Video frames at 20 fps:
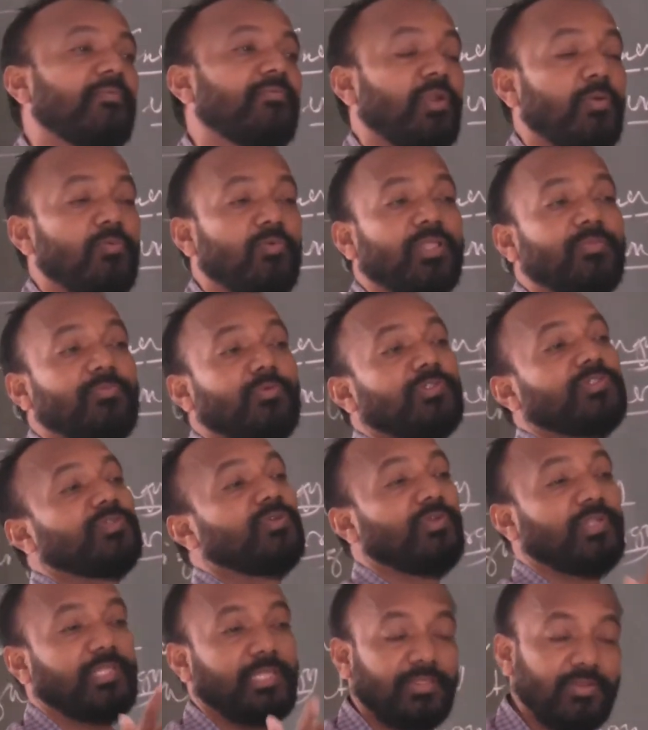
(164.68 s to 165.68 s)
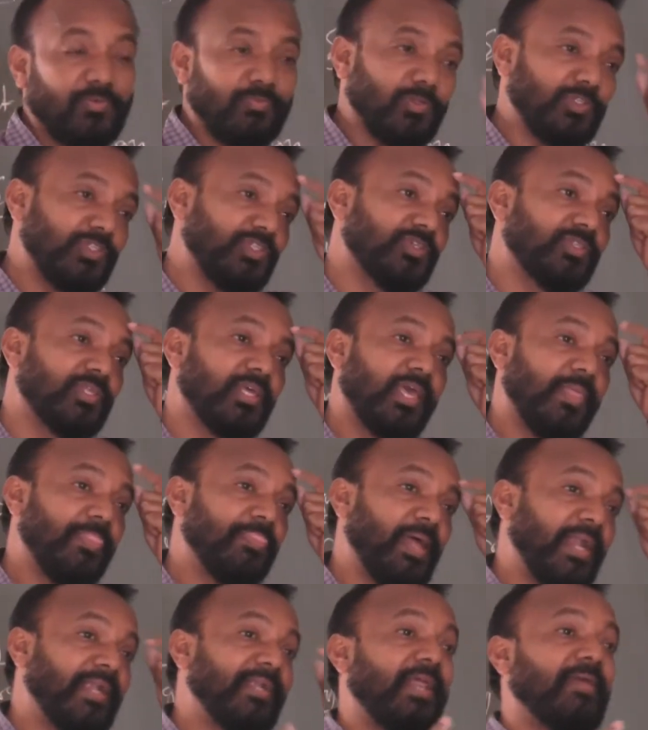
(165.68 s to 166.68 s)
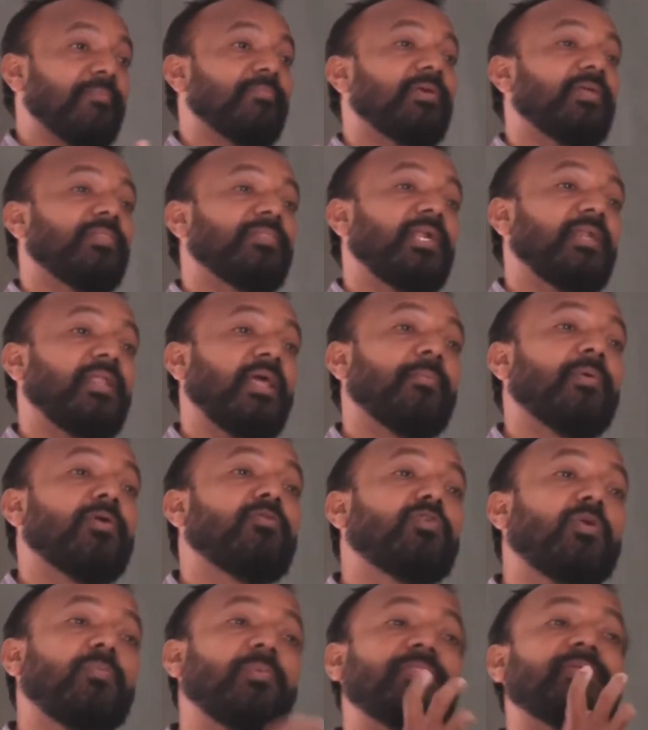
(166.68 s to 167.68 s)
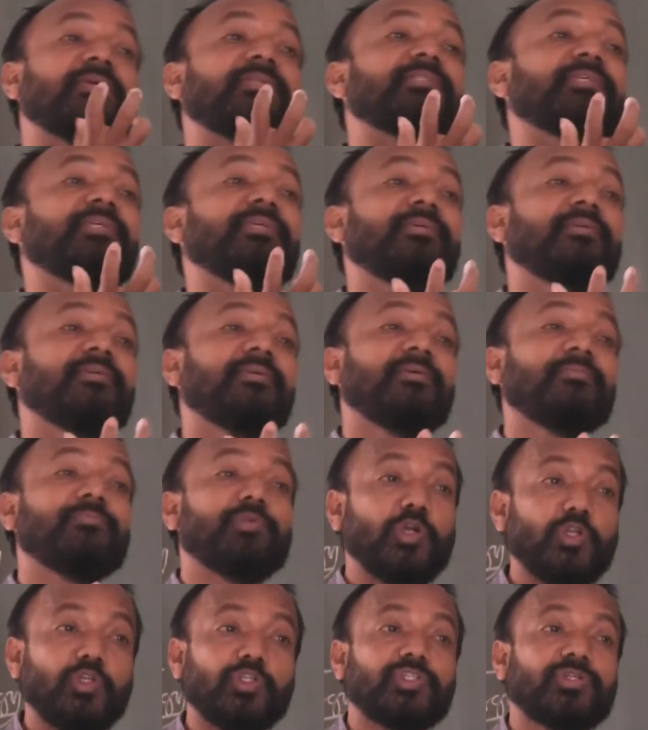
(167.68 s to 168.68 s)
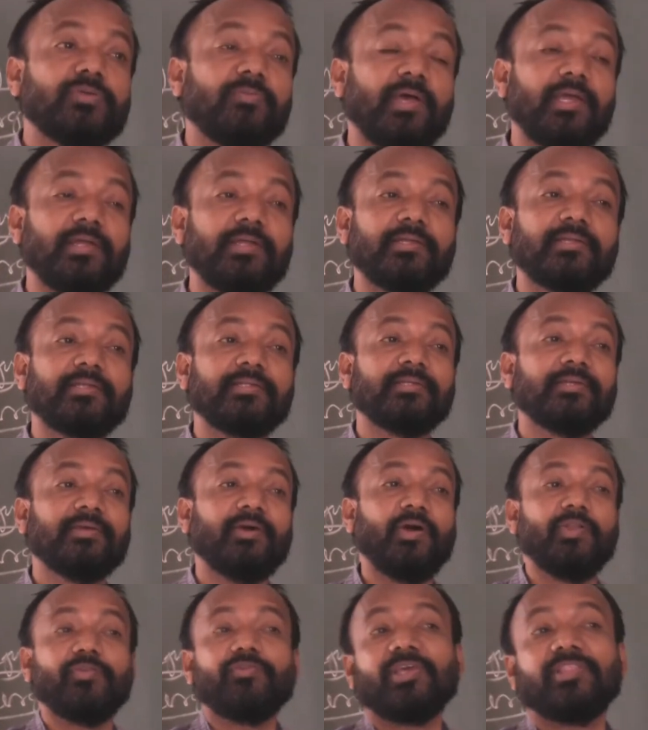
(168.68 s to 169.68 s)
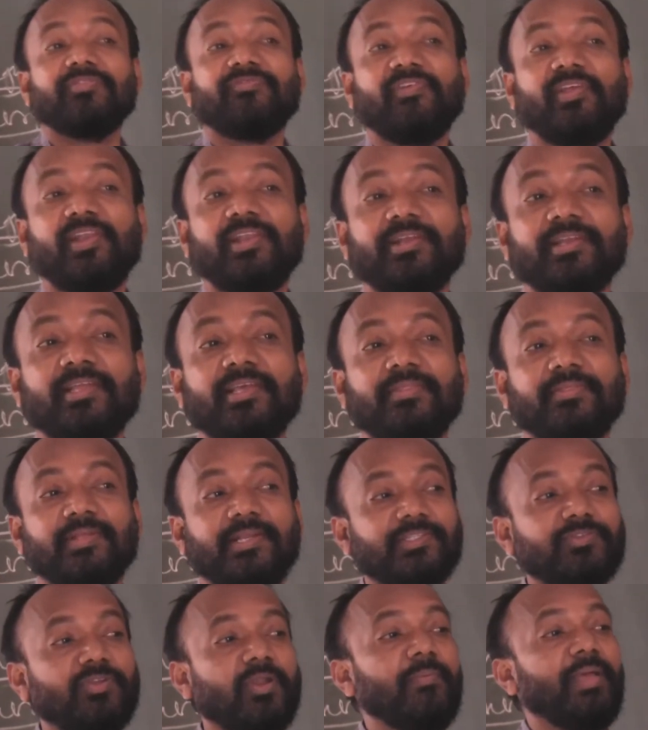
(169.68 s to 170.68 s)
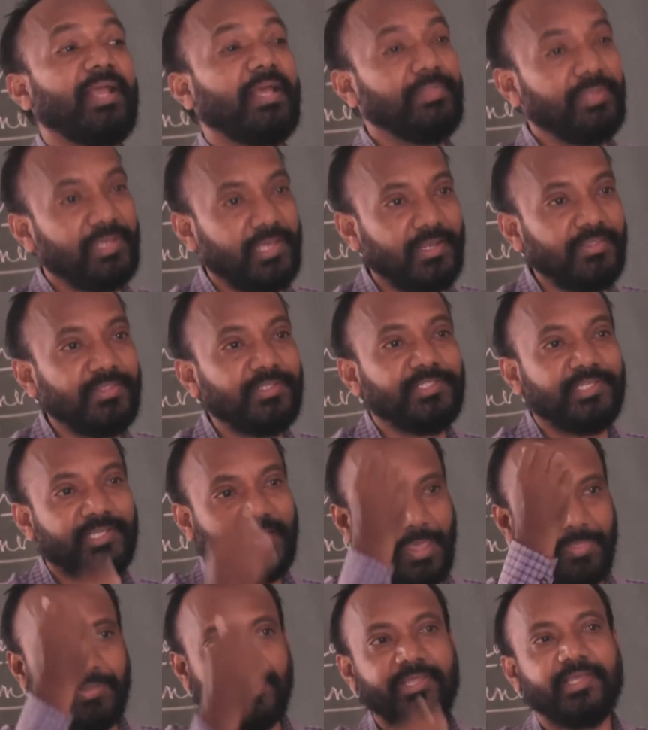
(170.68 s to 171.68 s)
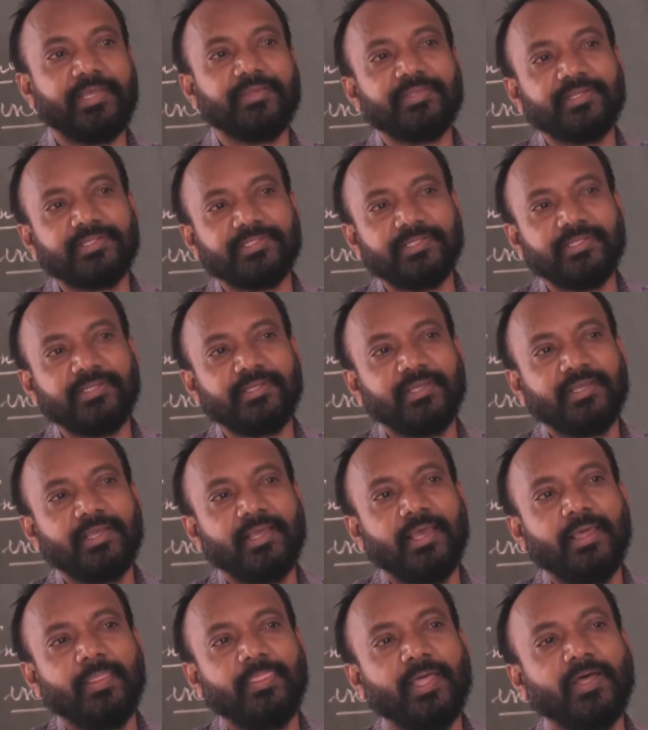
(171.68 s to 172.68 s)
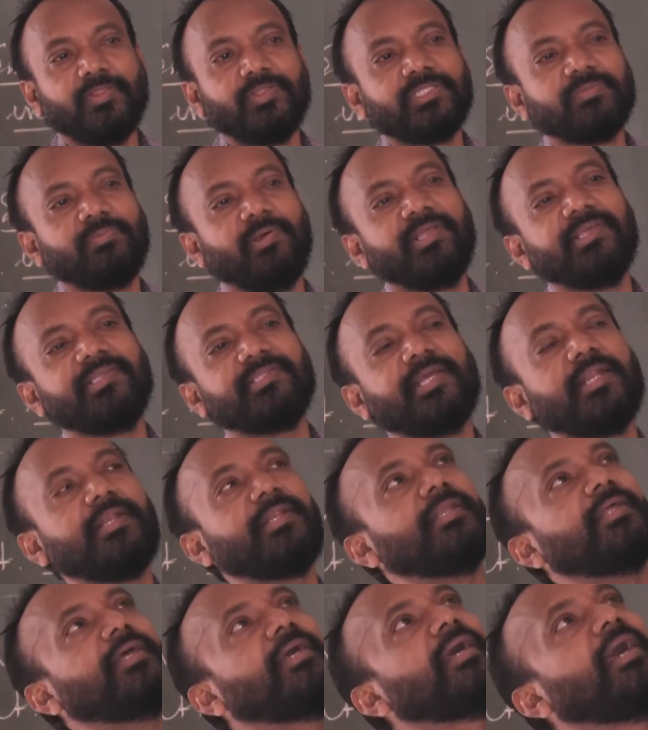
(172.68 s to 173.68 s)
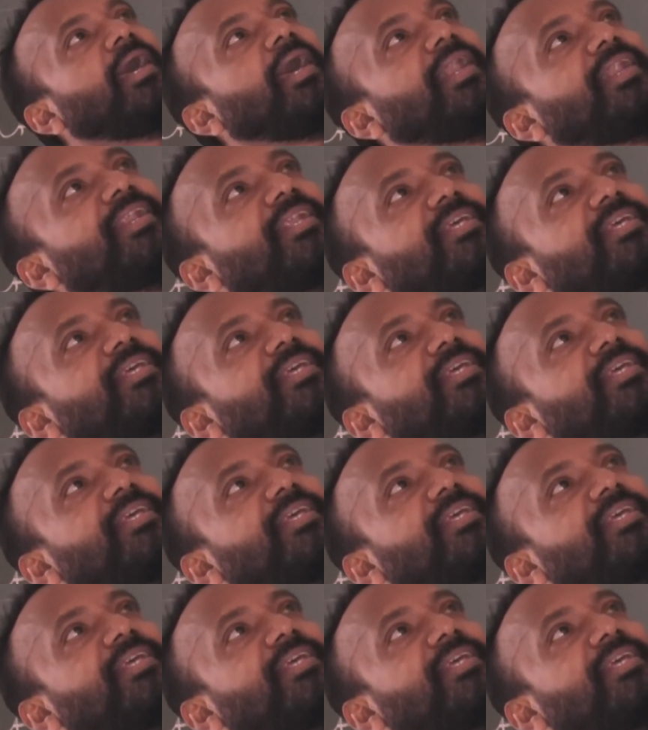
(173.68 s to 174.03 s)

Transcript: from one position to another position, that time that amount of energy produced by it or you can feel it. That is called mechanical energy, kinetic energy. Now this body is at, at